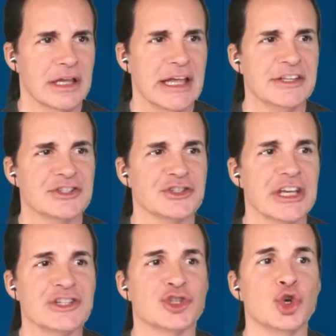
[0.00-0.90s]
and this is
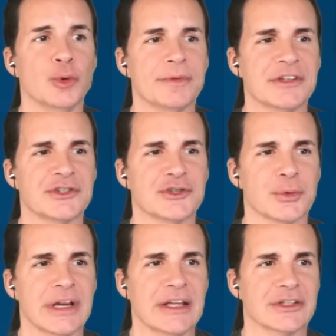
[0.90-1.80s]
a scoop. This is
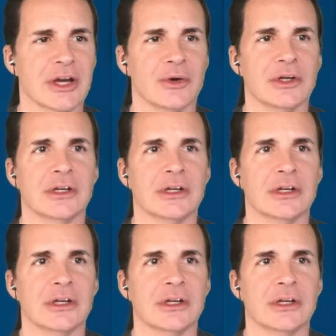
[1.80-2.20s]
three days ago.